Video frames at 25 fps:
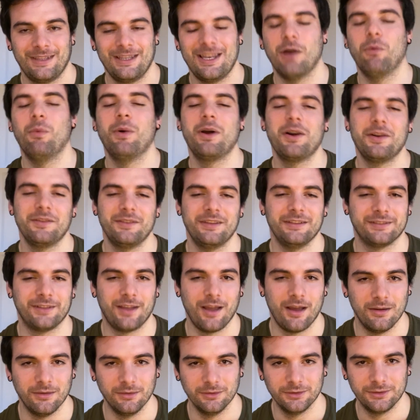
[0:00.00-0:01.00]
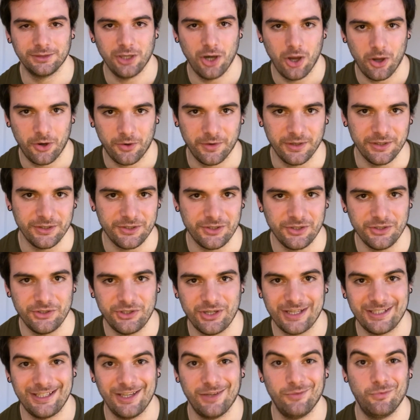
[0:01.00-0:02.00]
Now, one of these girls, Lauren,
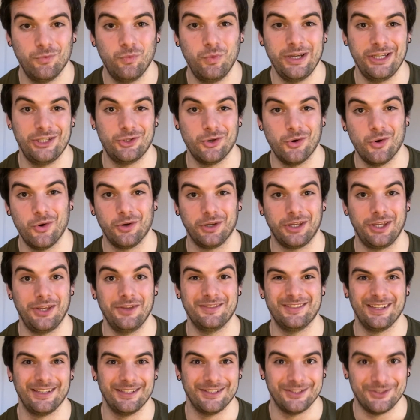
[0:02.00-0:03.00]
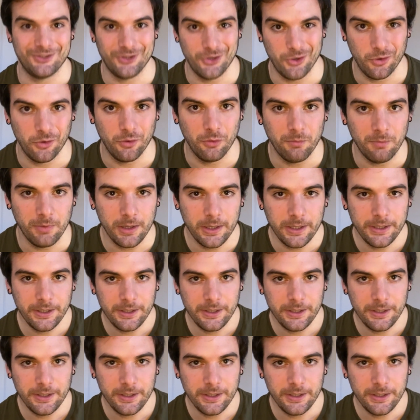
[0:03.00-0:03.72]
suggested we talk using Zoom.